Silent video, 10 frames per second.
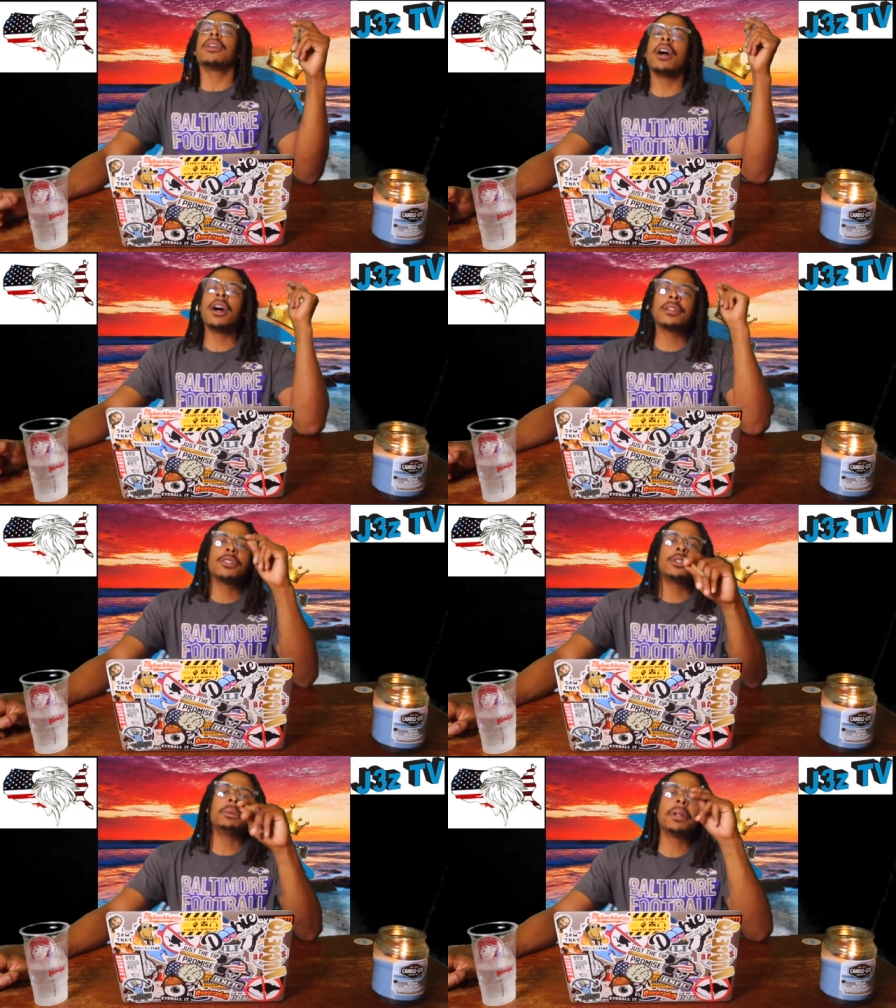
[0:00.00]
Y'all
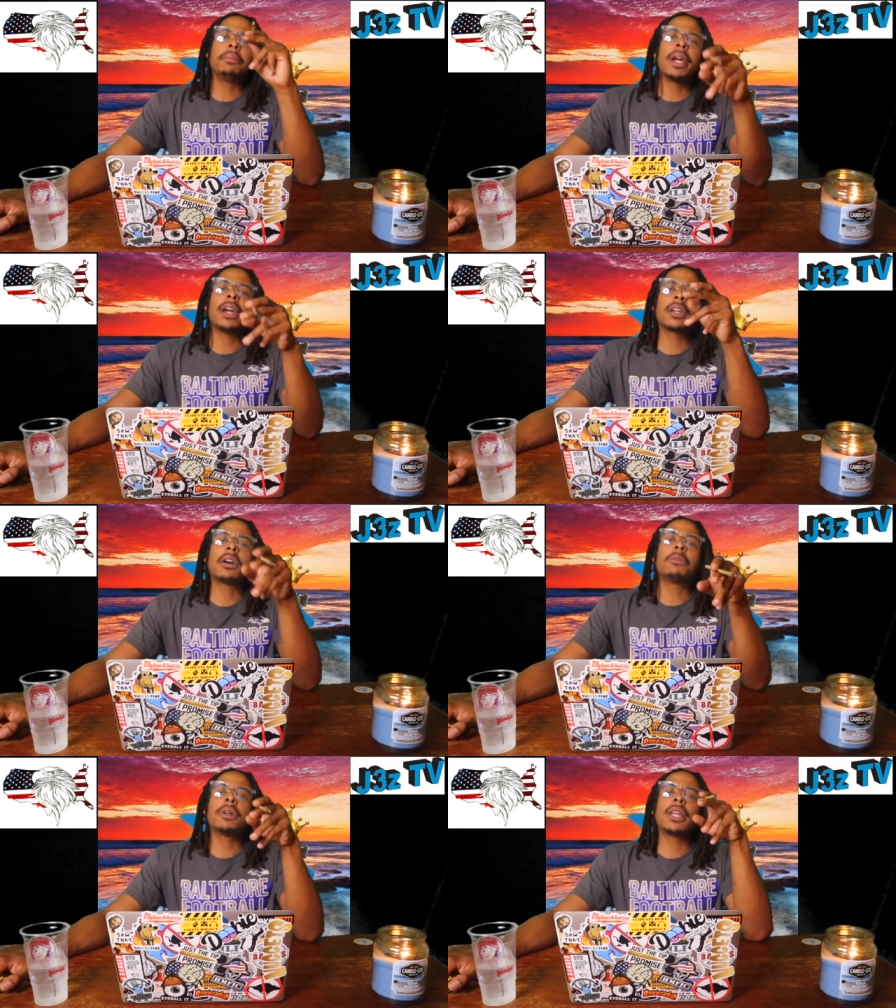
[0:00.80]
doing
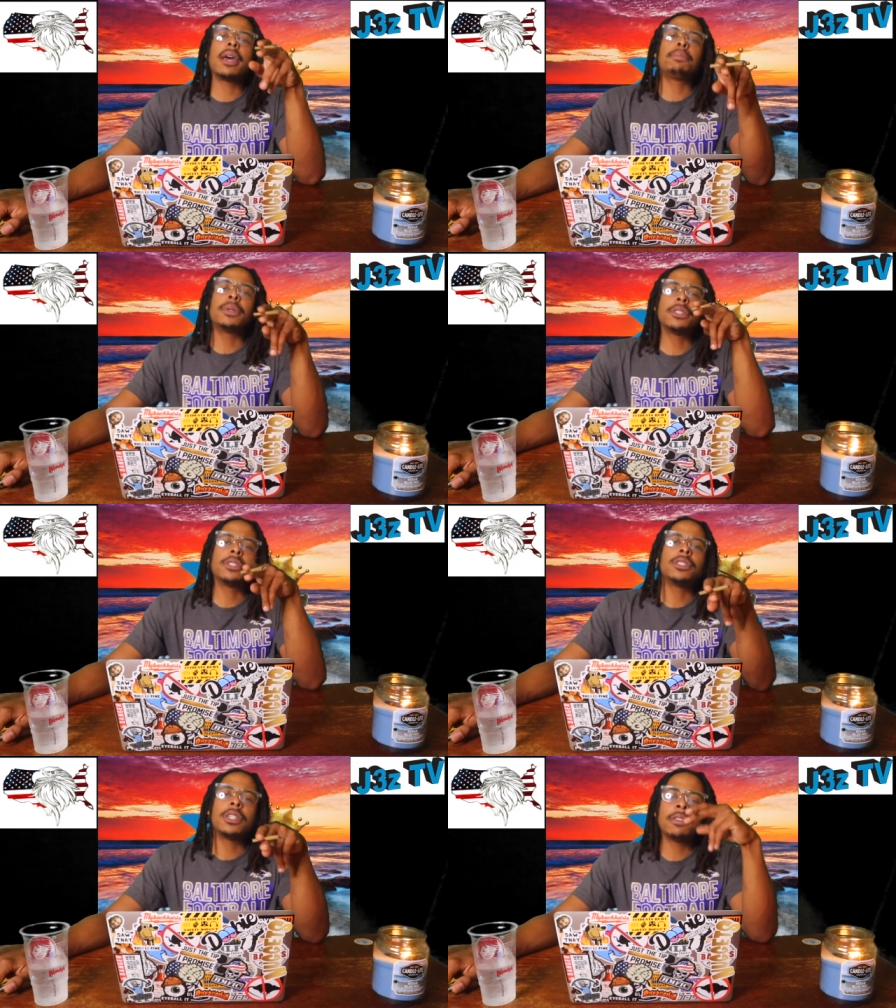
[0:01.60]
America with that
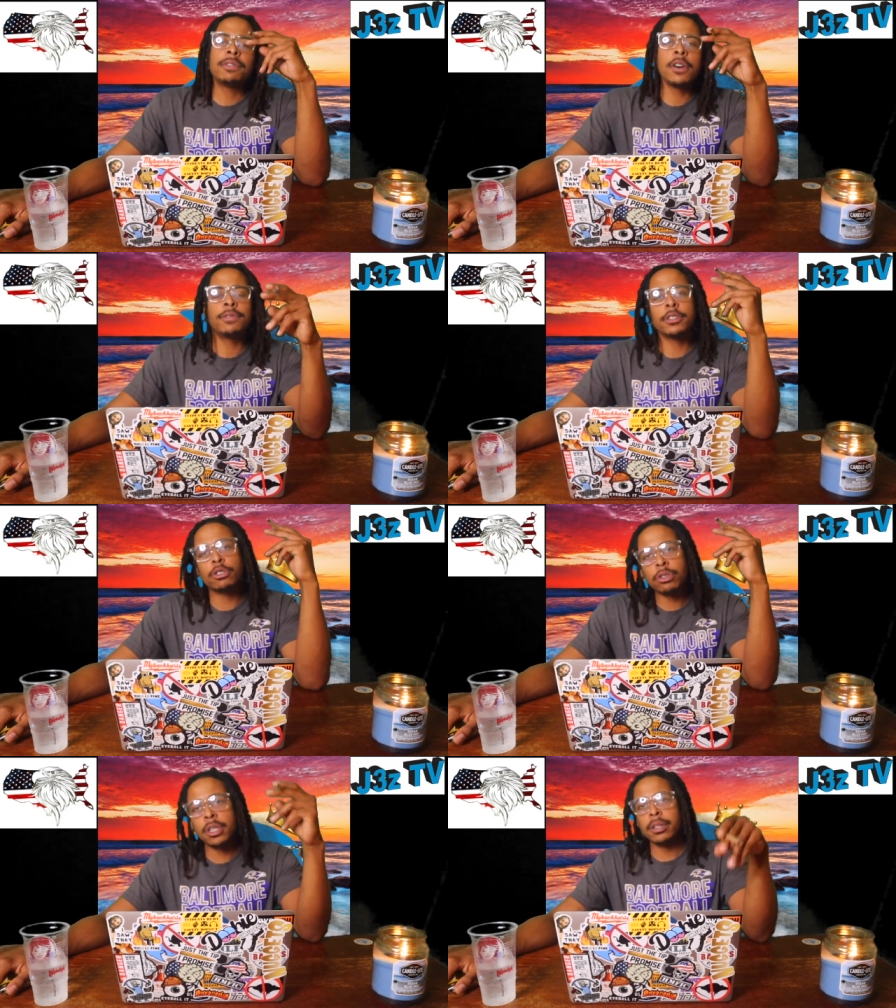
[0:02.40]
pussy shit. Vote
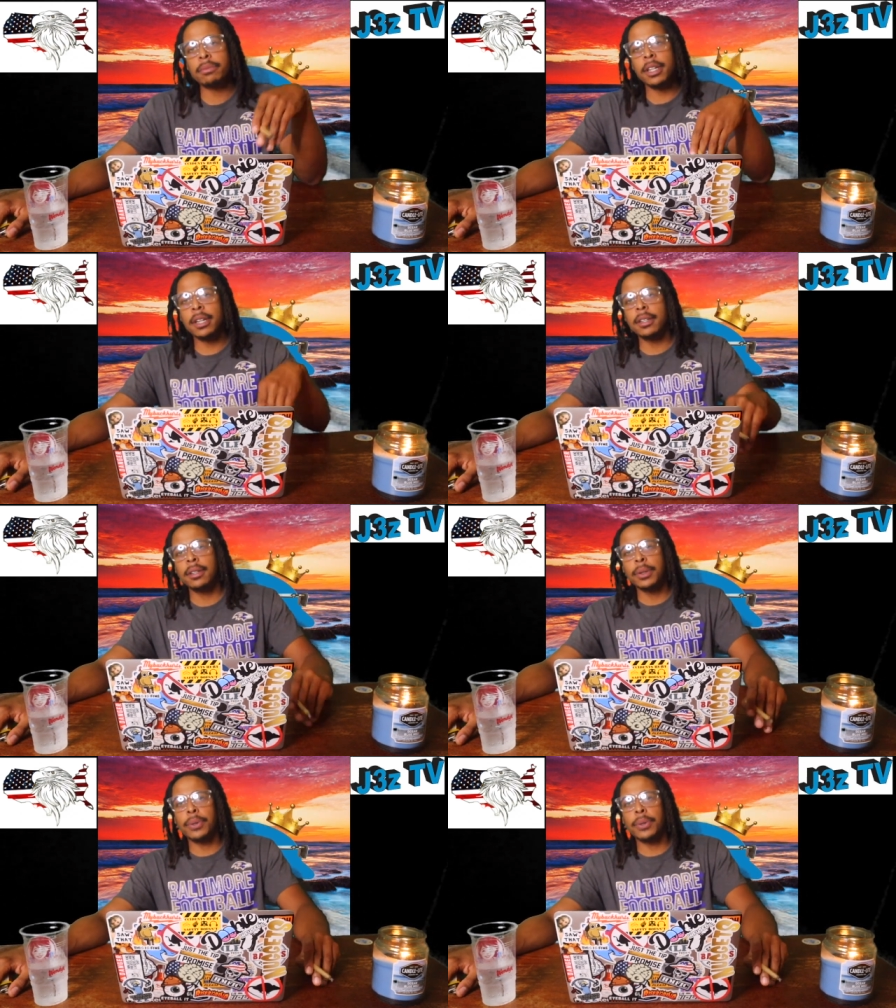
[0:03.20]
for Trump, nigga.